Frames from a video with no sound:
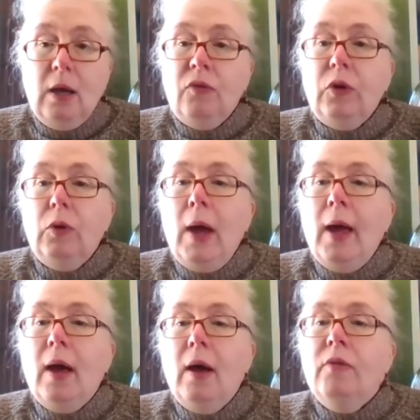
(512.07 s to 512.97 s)
if you
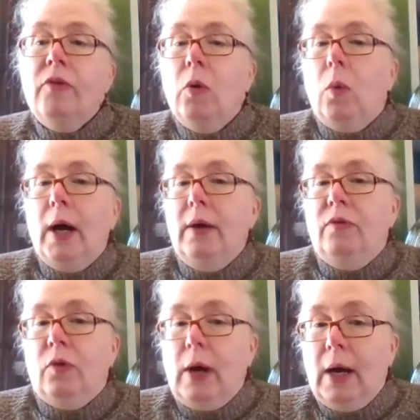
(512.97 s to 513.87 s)
have a wide
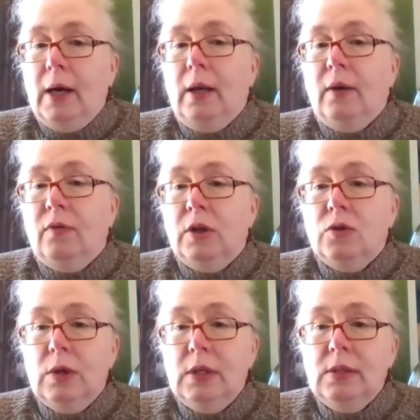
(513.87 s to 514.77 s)
variety of
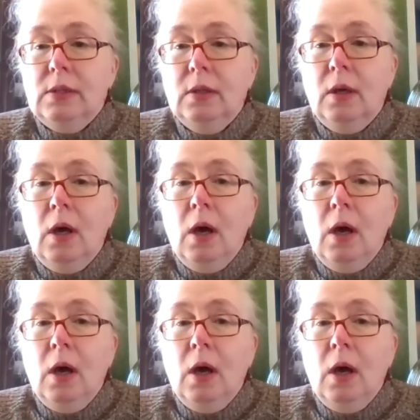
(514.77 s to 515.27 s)
interest,